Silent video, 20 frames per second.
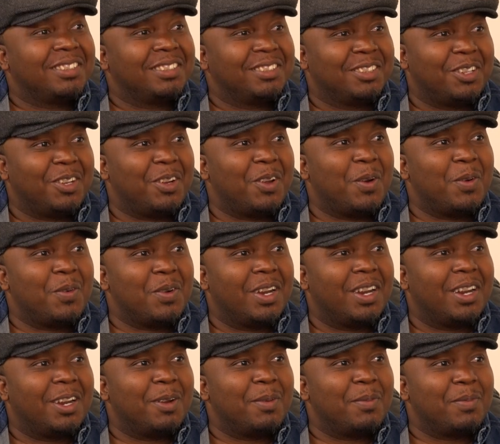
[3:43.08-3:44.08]
you know.
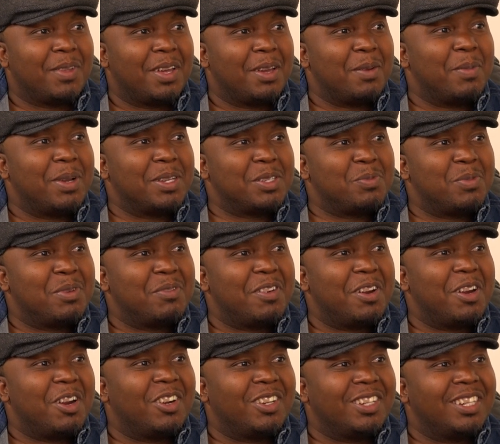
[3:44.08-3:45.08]
I must be
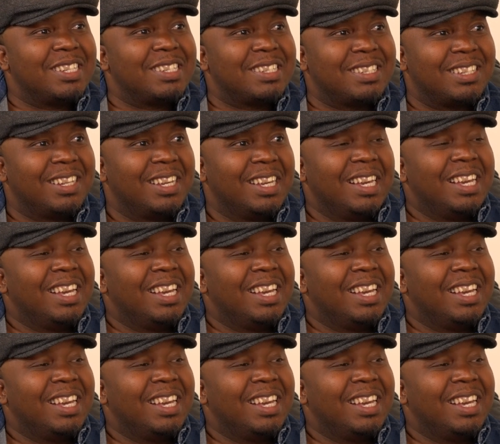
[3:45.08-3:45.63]
very honest